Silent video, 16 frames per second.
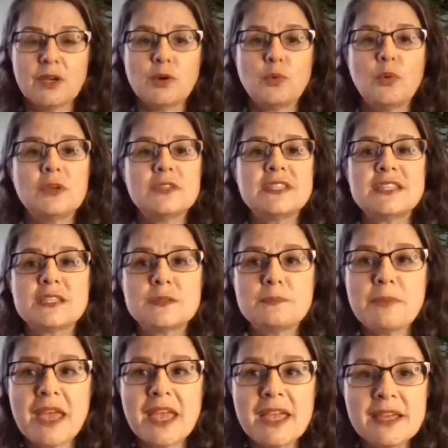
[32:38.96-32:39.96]
What
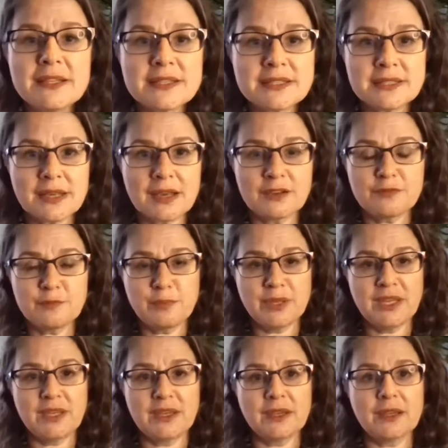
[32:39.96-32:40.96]
space of
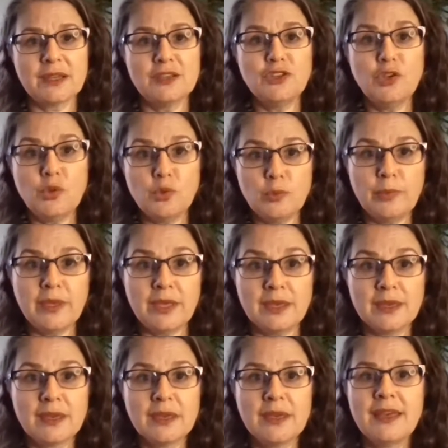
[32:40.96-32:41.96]
being can you be?
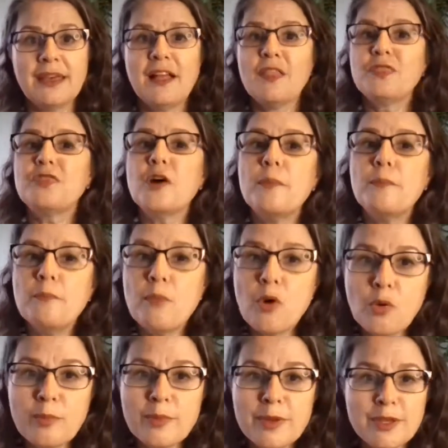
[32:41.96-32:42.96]
The
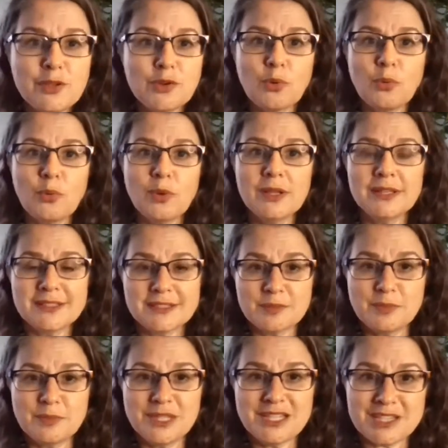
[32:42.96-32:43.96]
moment you're willing
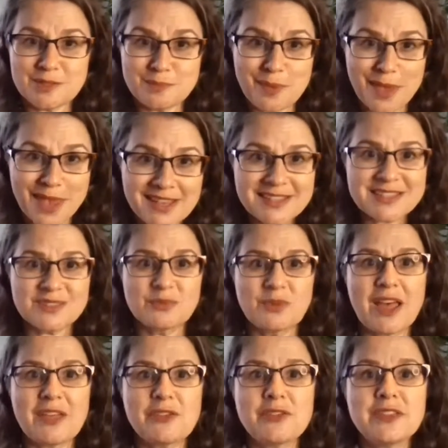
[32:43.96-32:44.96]
to be space
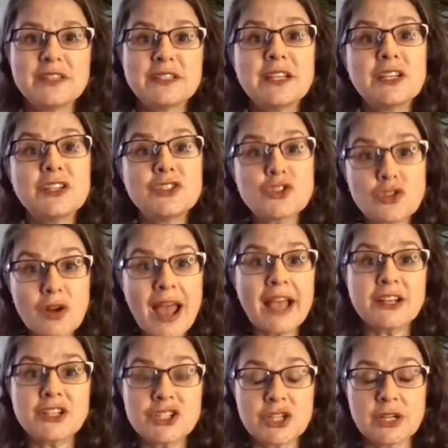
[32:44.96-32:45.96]
rather than
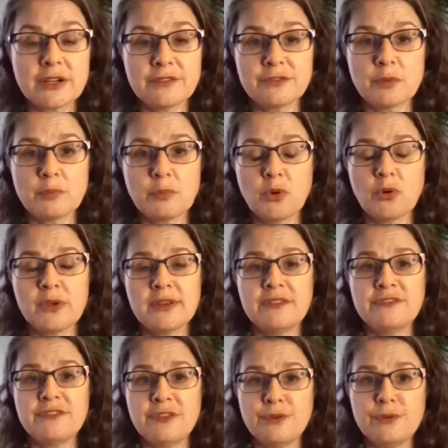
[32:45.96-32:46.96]
contraction of a point
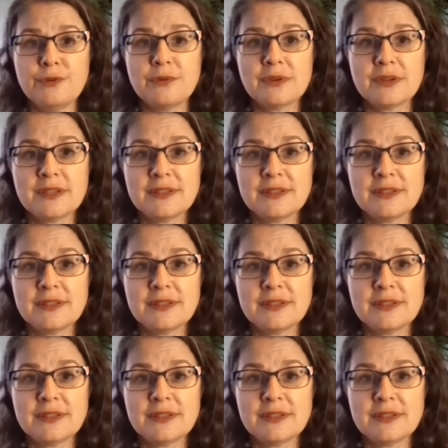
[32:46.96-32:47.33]
of view,